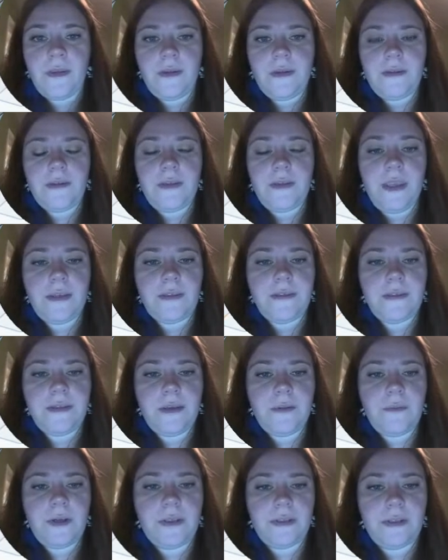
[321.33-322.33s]
Next,
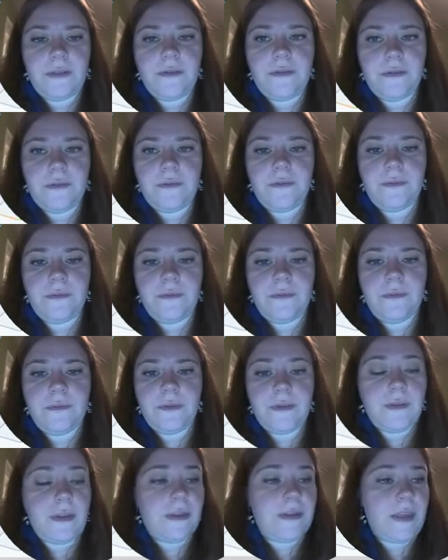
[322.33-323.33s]
I want to,
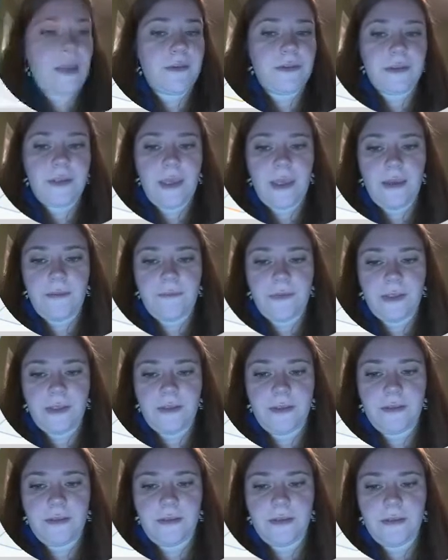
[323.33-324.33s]
now that I have the
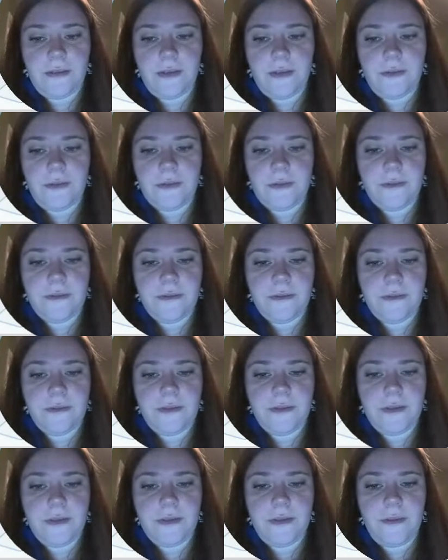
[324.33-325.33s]

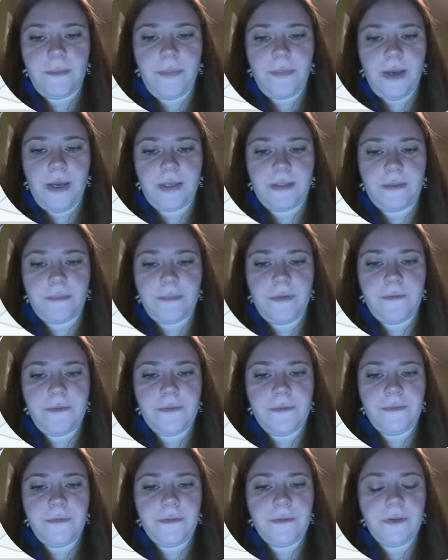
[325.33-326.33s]
indentations in the bottom of
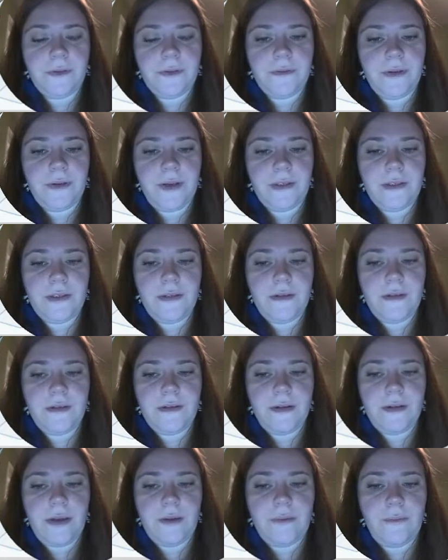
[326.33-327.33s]
the floor right
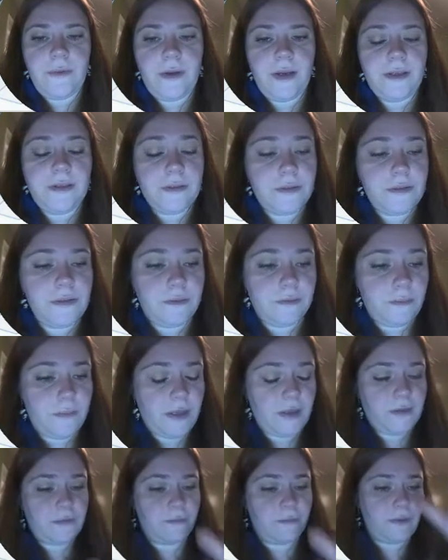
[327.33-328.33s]
here, I want to
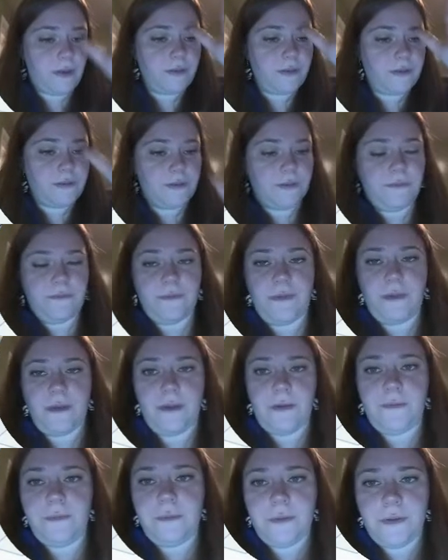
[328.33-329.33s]
make the rest of
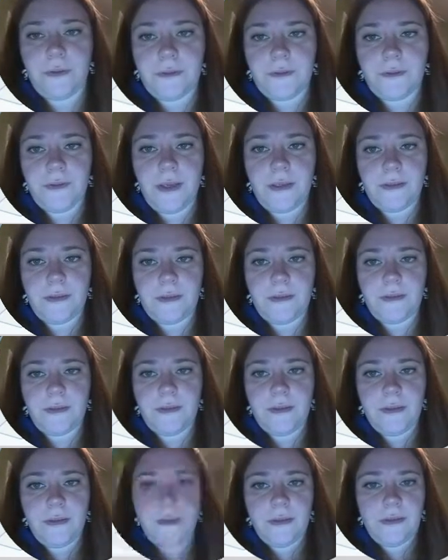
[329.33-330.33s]
the floor solid.
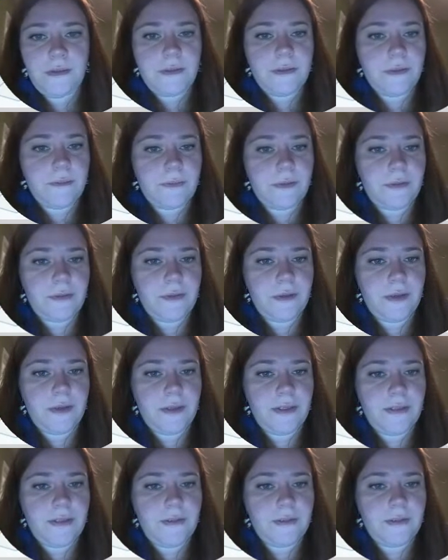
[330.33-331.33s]
So I'm going to draw
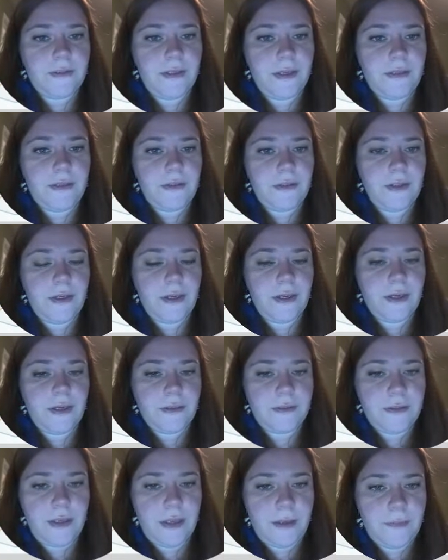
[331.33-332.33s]
a sketch
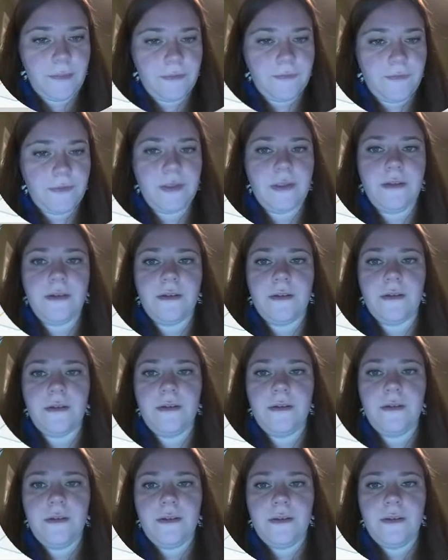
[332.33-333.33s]
on top of
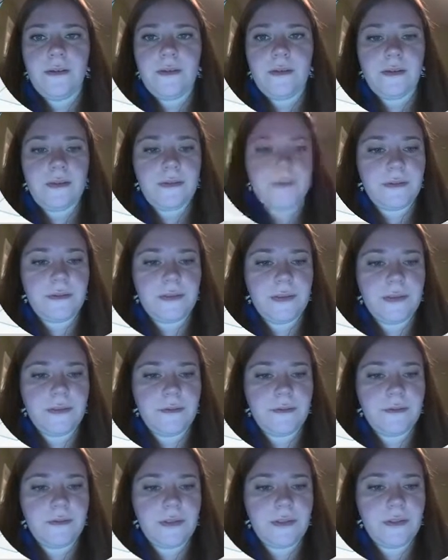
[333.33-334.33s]
here that is
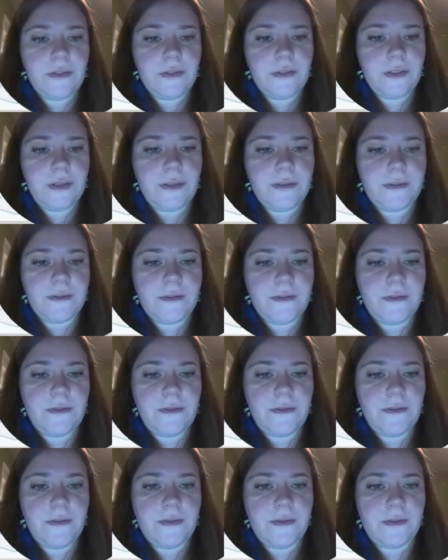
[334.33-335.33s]
literally just
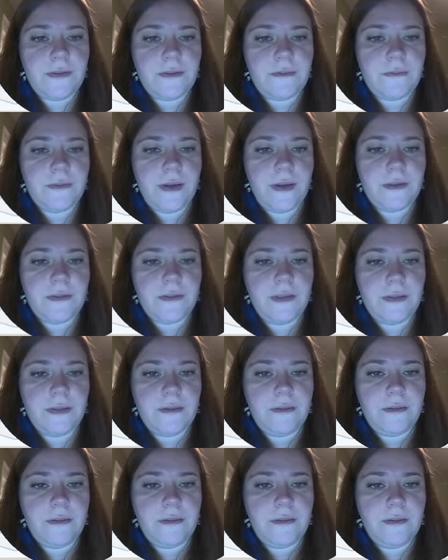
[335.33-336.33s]
this
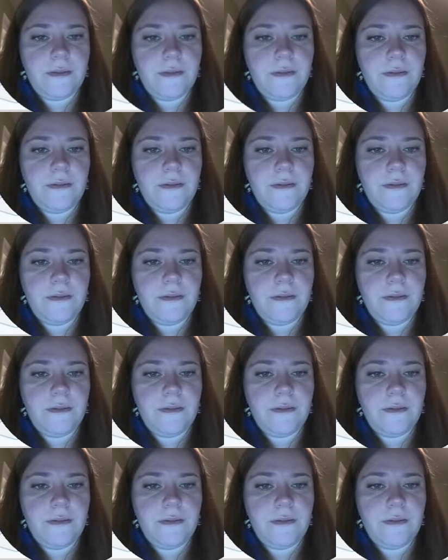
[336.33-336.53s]
rectangle.